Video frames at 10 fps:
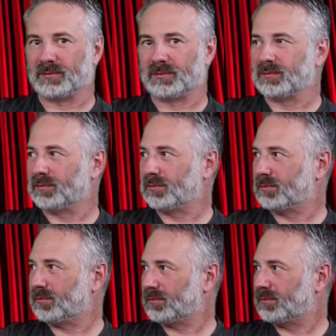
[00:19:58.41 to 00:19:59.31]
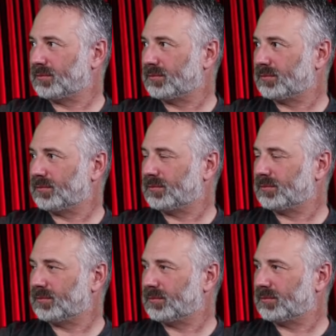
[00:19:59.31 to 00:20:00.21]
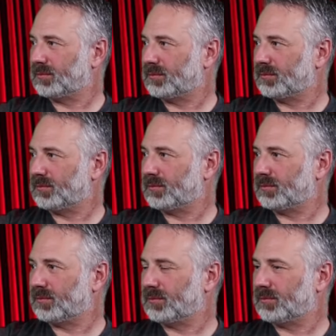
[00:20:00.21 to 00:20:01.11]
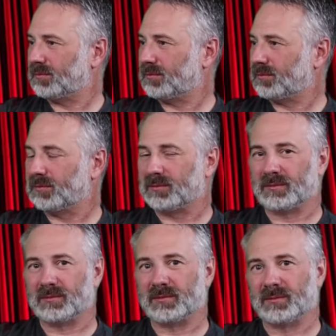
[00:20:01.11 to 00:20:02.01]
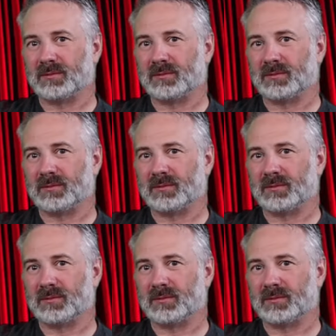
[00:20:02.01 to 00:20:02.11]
The person shown says nothing.